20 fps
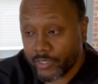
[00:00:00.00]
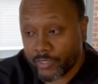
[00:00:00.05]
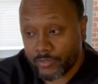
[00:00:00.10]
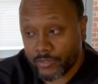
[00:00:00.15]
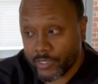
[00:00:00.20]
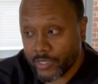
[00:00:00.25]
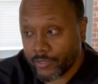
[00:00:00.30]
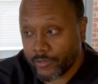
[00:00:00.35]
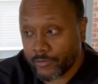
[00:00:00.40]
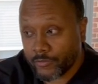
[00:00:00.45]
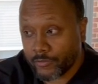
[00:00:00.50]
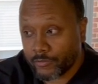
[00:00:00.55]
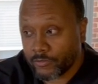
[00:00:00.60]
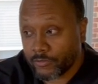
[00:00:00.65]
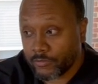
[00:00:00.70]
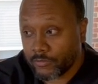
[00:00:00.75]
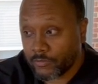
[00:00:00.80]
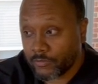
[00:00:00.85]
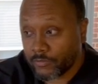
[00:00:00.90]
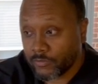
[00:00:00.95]
contact hold.
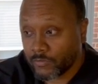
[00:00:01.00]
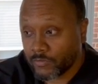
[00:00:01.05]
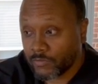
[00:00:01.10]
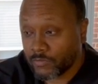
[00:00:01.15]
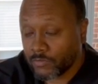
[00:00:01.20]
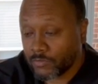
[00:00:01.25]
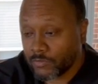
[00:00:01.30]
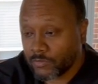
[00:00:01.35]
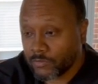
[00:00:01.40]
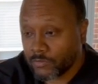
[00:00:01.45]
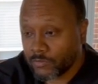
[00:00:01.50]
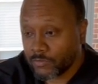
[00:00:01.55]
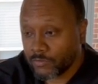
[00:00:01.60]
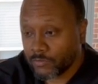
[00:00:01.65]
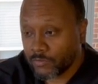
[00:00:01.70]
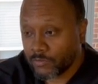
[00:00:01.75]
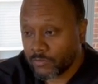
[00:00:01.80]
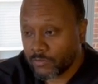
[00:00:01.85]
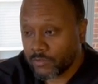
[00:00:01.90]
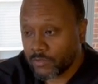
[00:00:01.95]

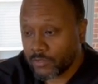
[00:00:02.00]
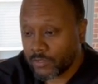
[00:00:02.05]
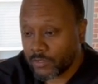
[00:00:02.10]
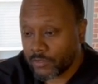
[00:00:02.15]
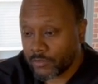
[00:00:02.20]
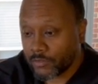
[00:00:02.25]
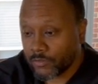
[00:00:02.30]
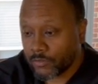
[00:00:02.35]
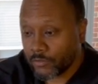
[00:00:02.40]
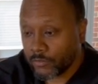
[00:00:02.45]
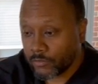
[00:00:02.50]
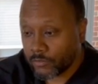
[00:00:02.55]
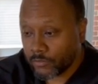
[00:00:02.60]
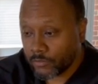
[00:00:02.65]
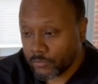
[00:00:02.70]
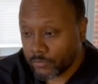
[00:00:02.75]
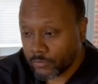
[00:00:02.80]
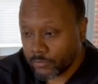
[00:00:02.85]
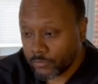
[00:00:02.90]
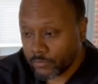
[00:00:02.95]
Just
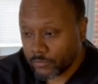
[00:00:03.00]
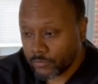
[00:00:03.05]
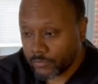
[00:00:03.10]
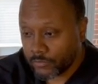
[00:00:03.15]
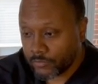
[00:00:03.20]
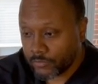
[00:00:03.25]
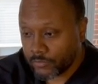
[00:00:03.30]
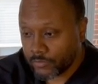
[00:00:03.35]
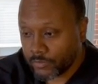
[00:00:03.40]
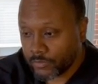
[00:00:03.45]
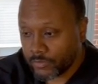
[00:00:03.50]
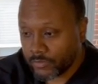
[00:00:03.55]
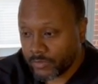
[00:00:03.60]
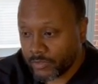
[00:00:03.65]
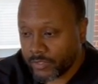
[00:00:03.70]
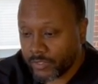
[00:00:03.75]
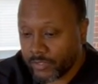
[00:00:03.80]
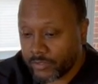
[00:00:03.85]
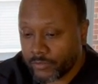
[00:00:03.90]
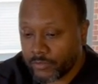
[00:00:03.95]
hold.
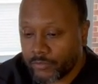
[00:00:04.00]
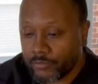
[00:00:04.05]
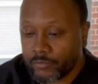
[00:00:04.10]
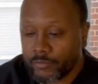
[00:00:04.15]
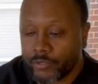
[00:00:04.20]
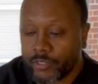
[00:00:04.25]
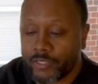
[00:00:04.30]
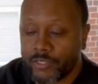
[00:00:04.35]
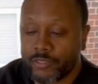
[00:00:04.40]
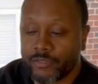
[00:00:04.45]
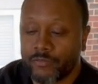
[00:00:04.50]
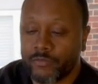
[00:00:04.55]
Let the pressure